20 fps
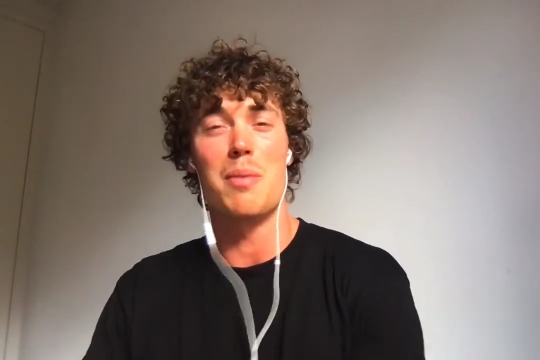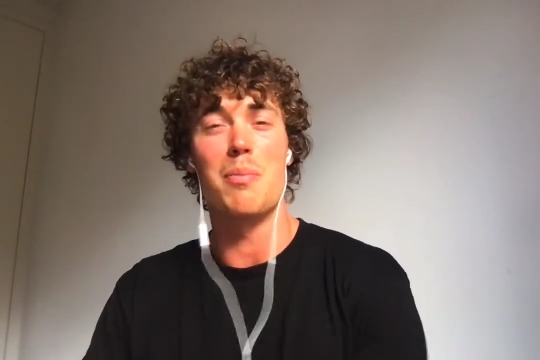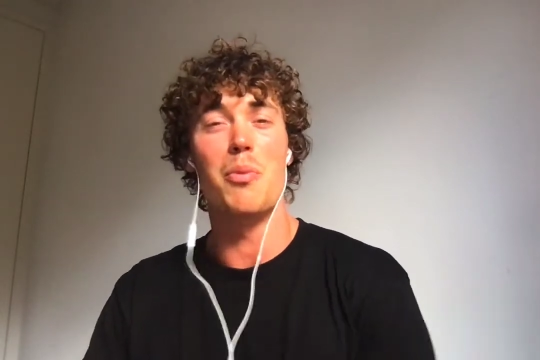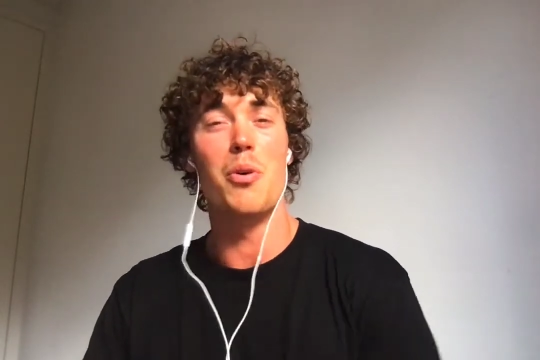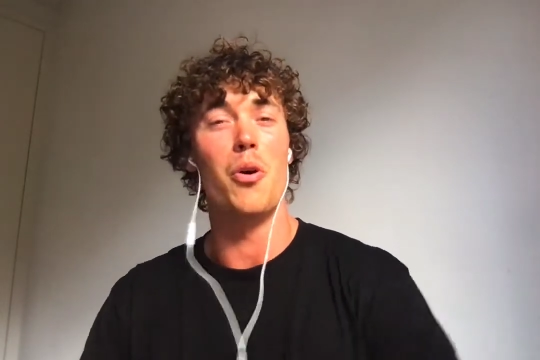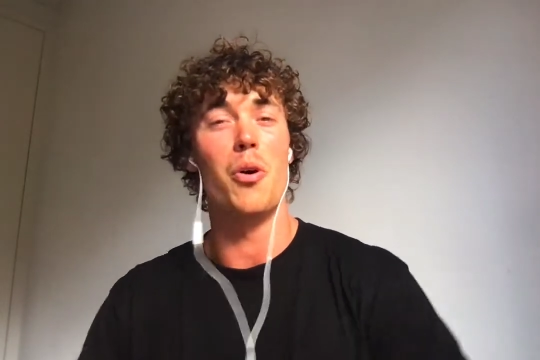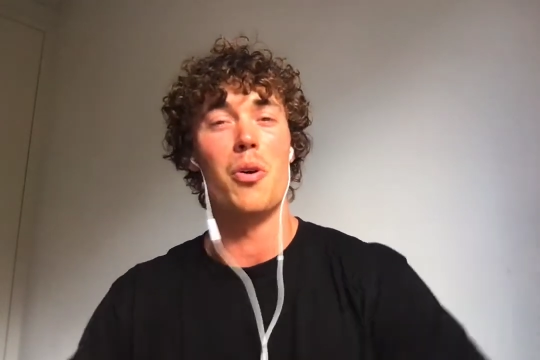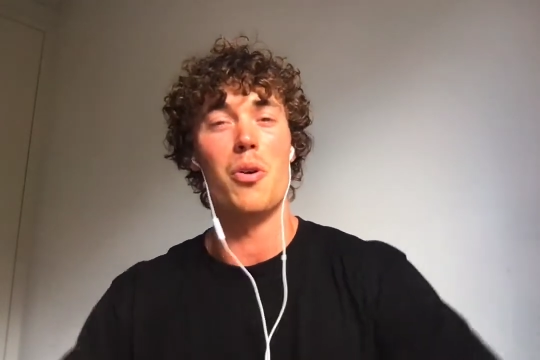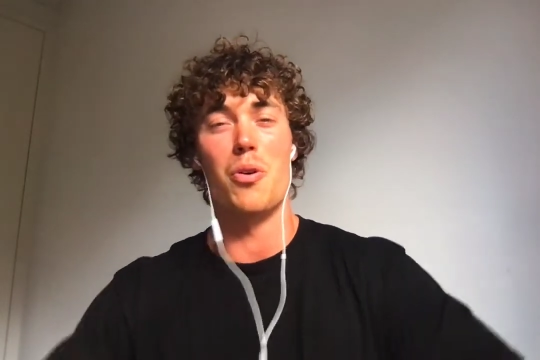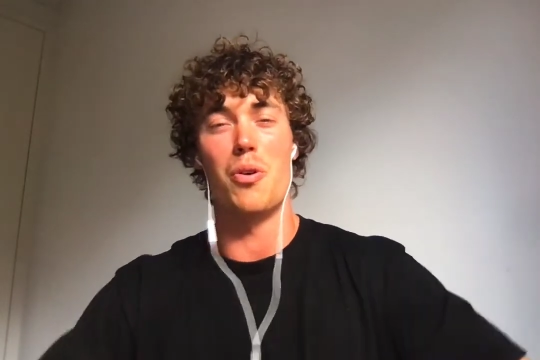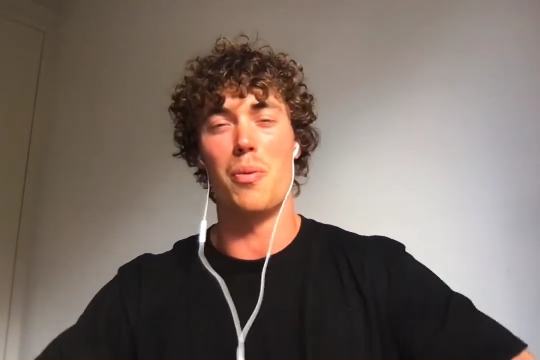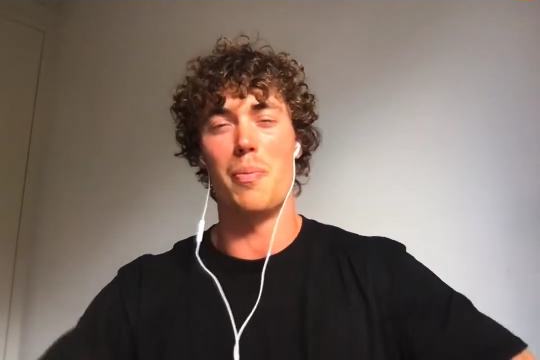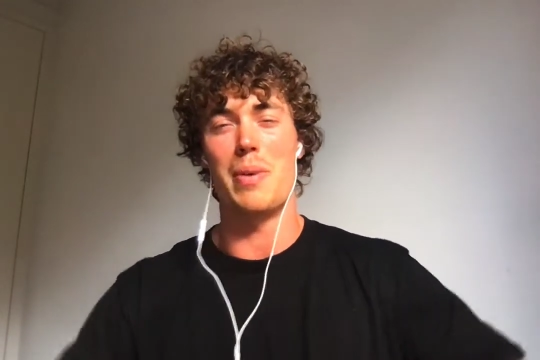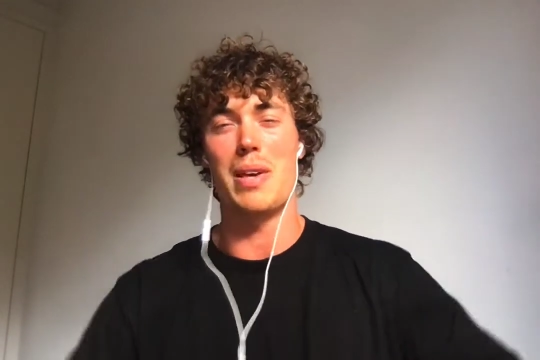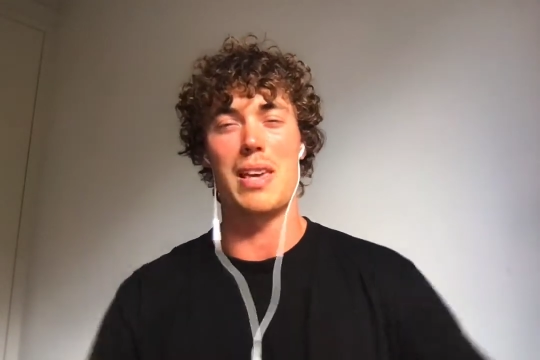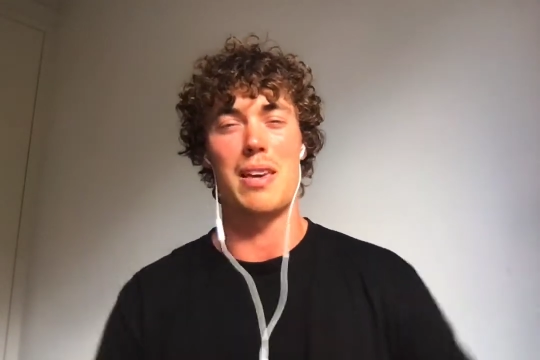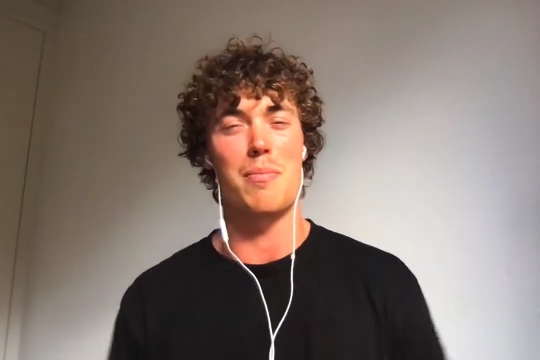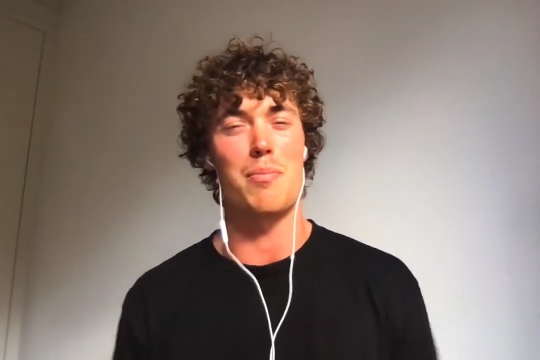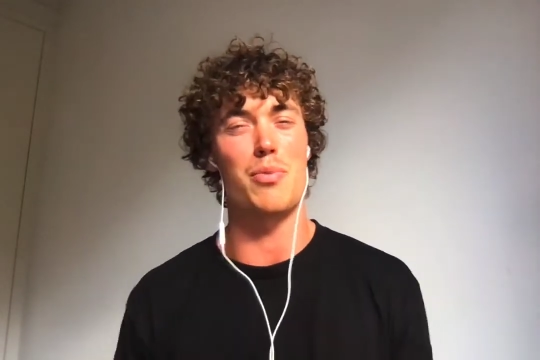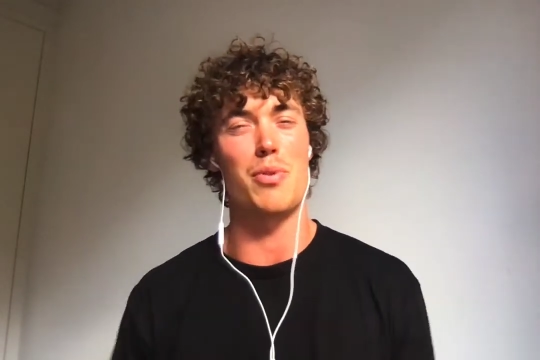or
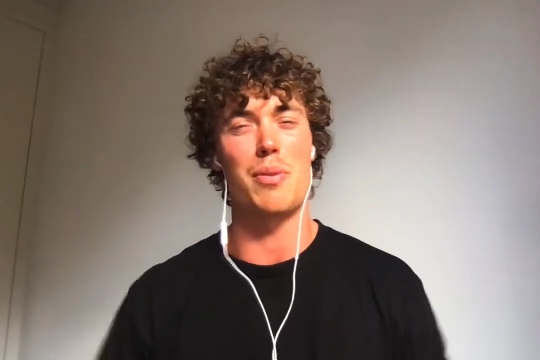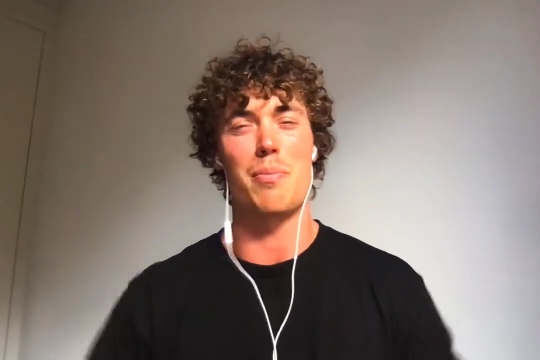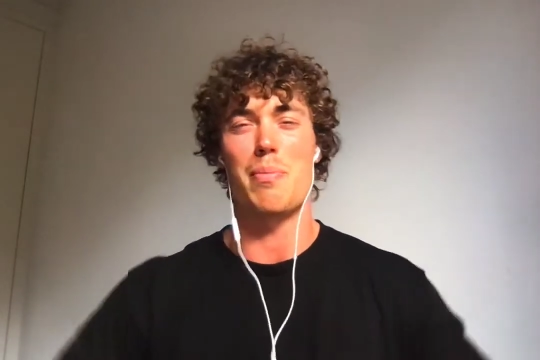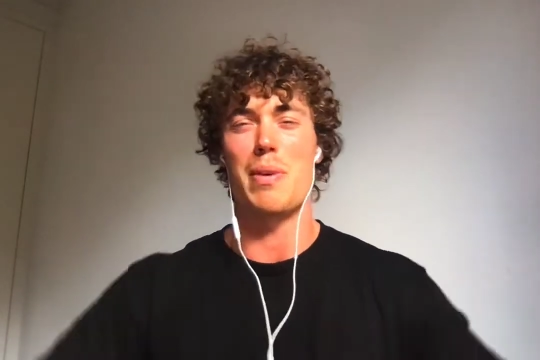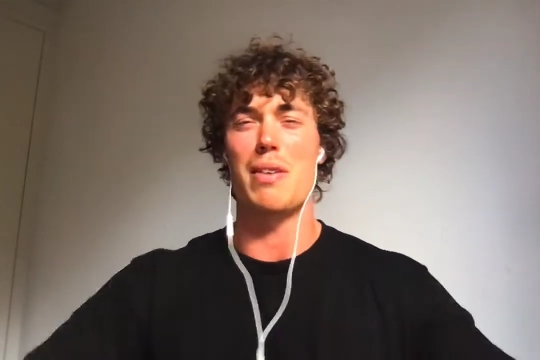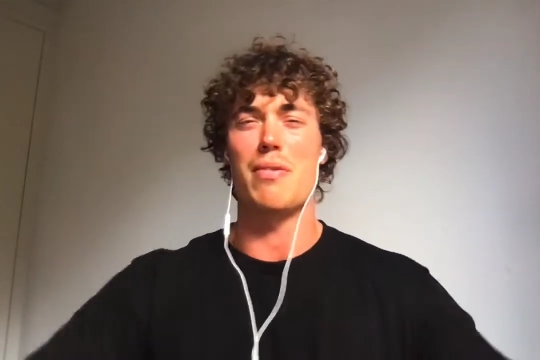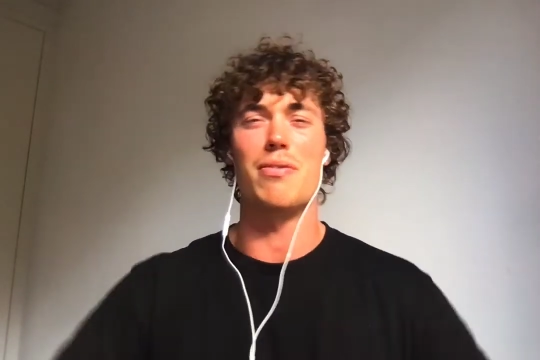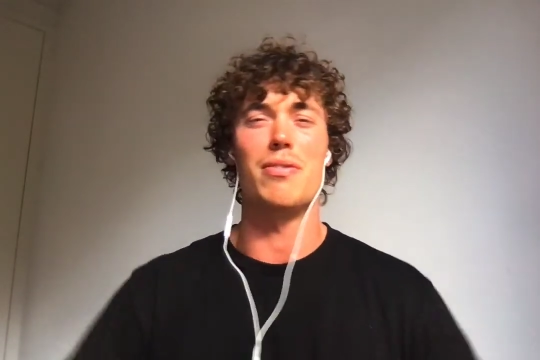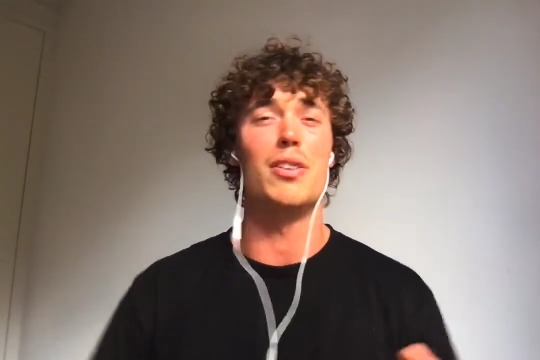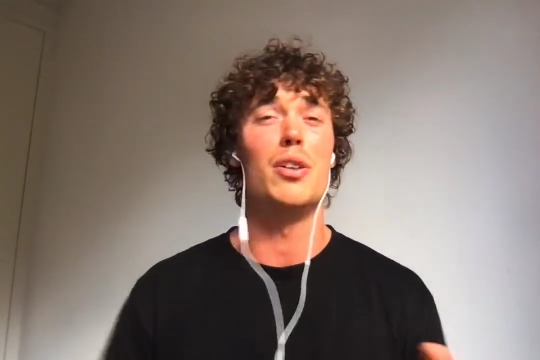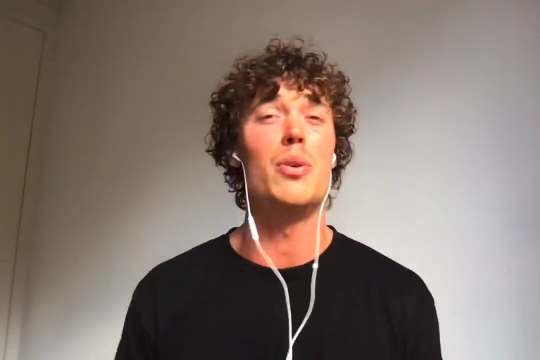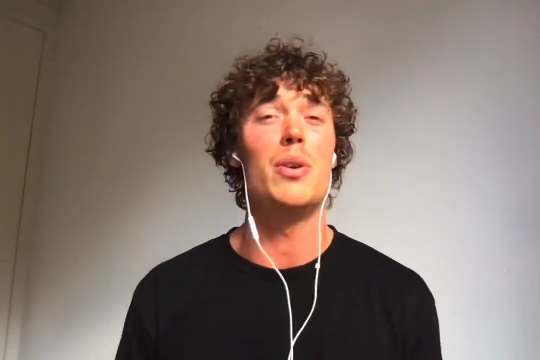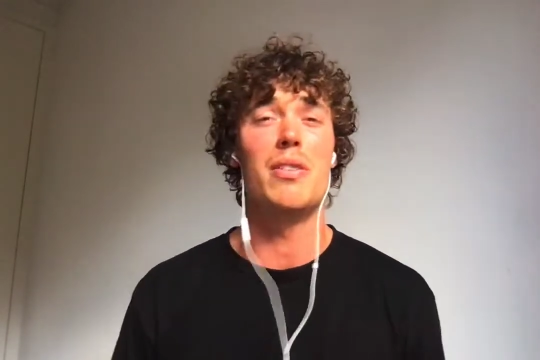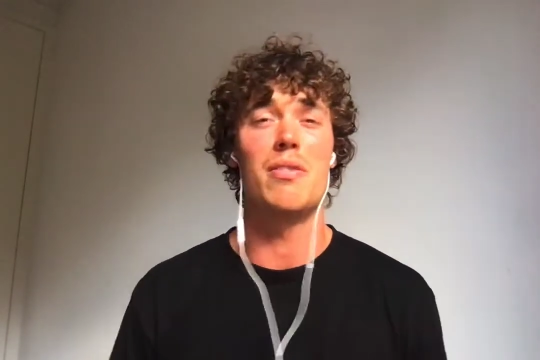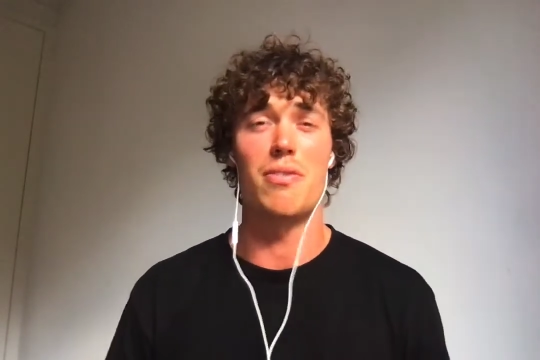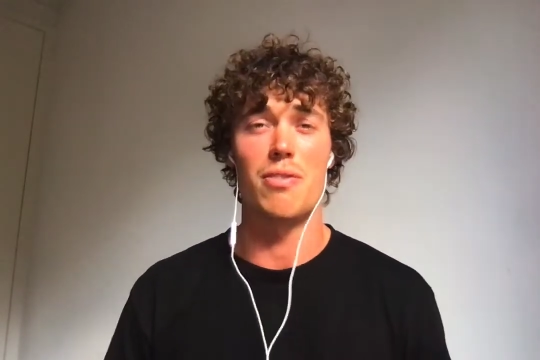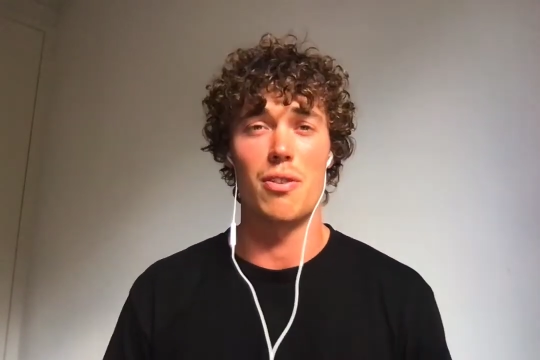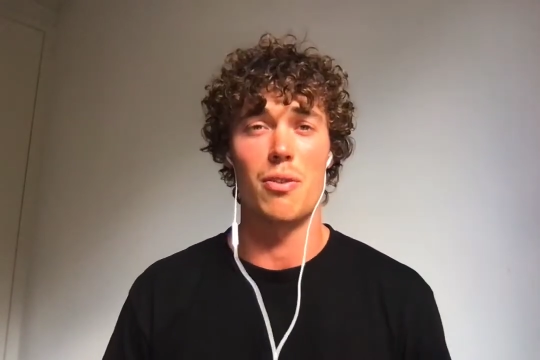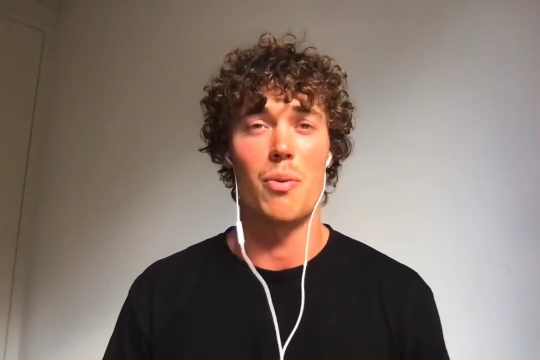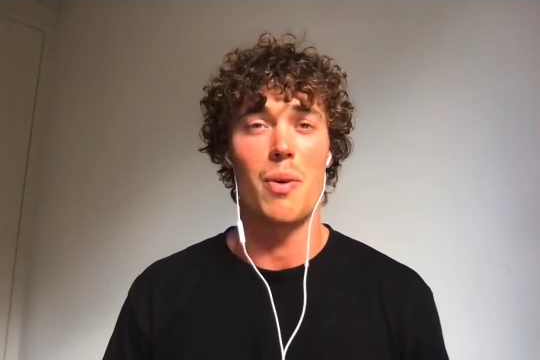be fluid
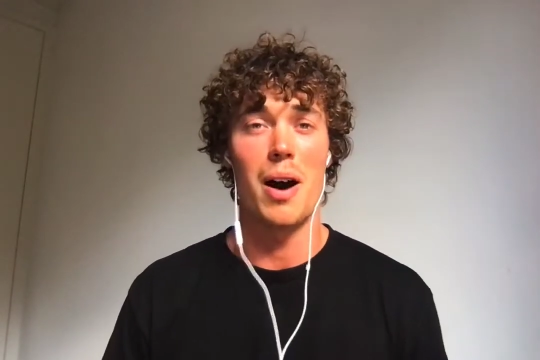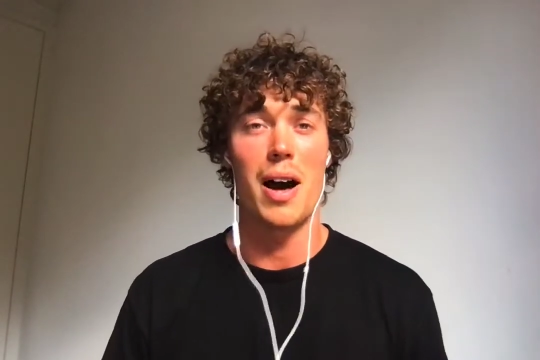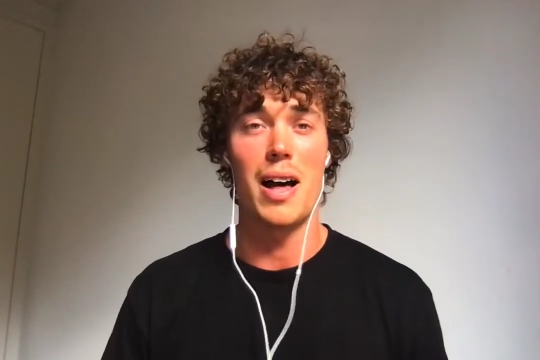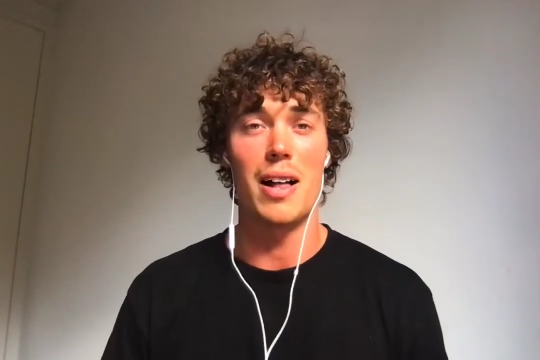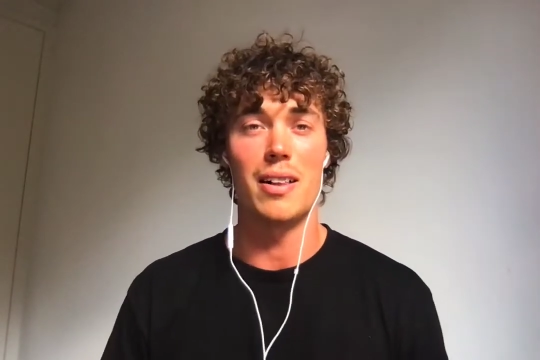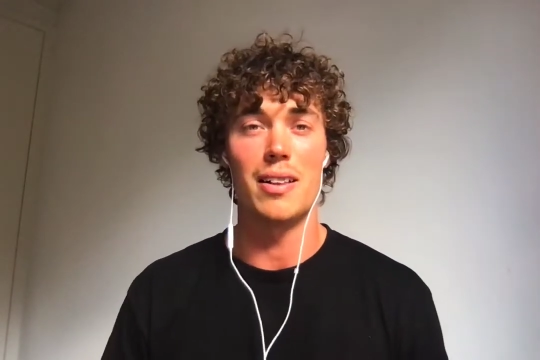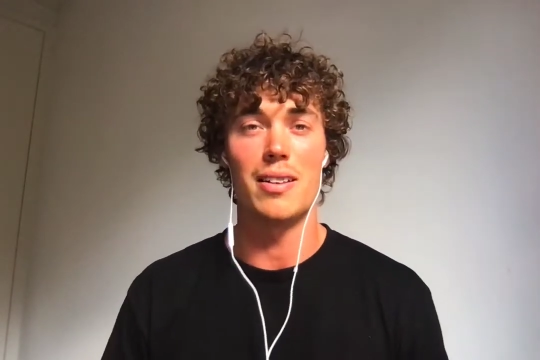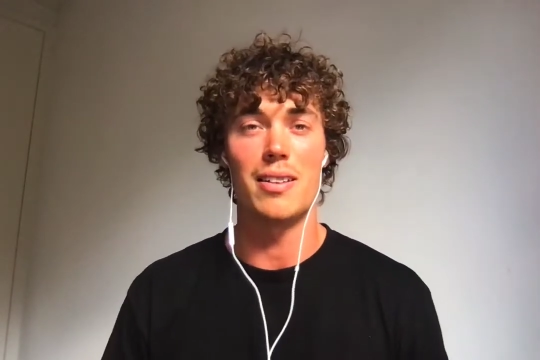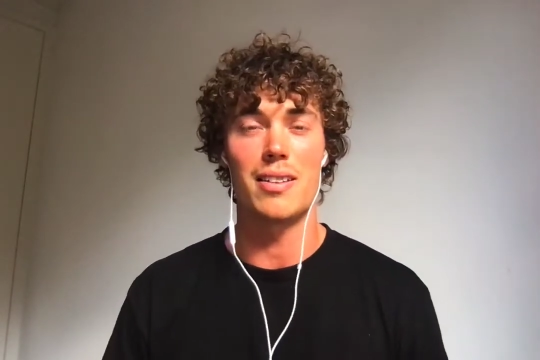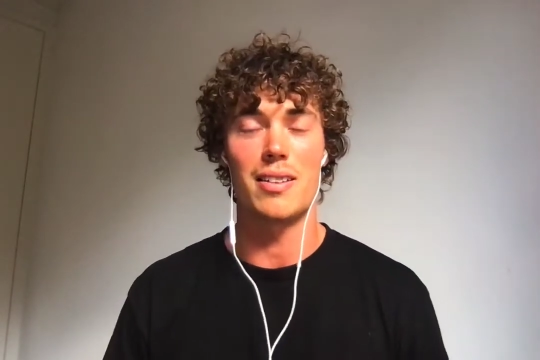for a while,